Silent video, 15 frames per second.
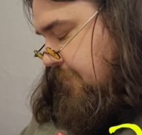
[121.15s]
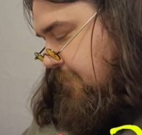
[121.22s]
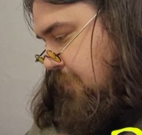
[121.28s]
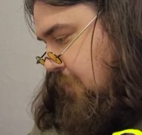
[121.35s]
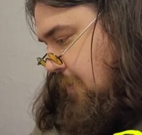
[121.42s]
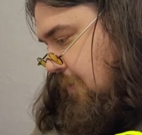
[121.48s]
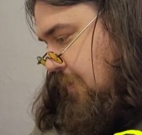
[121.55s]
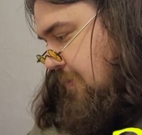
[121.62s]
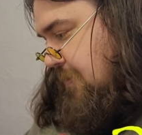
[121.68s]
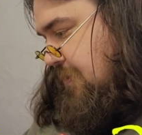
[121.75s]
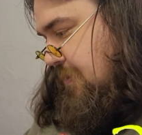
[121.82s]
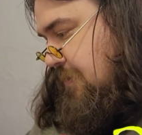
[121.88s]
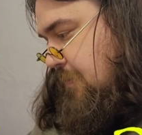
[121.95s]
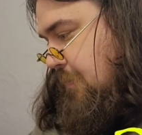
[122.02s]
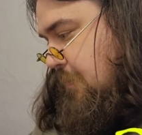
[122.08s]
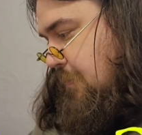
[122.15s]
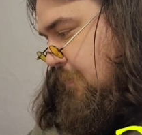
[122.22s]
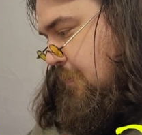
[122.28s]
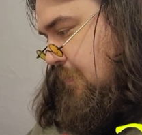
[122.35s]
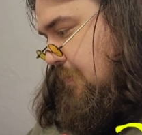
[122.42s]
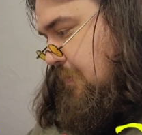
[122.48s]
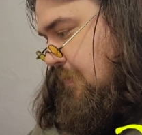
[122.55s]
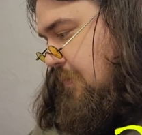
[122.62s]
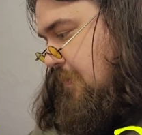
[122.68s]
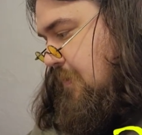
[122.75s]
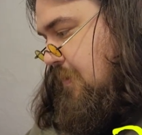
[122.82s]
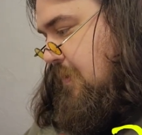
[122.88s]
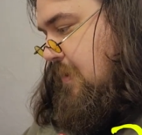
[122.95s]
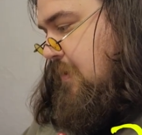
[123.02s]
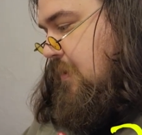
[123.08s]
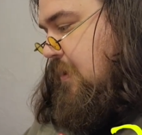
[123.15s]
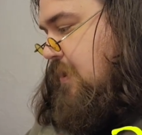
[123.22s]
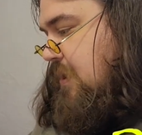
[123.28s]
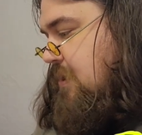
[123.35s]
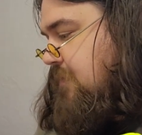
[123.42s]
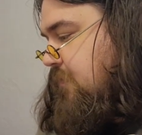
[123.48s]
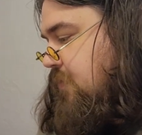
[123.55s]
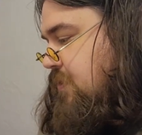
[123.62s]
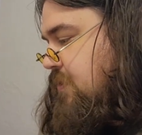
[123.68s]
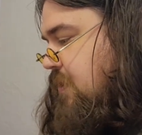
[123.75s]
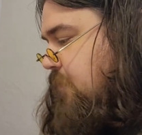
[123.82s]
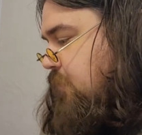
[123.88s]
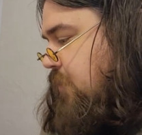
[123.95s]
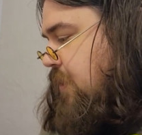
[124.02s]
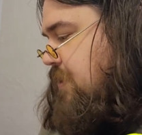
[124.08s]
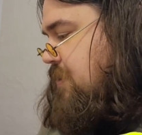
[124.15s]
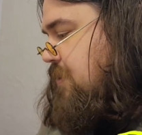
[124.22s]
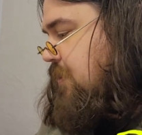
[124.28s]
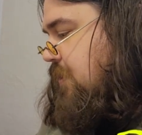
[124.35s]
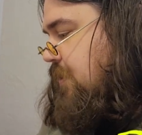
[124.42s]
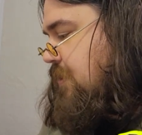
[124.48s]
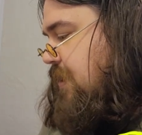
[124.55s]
For school, because for some reason her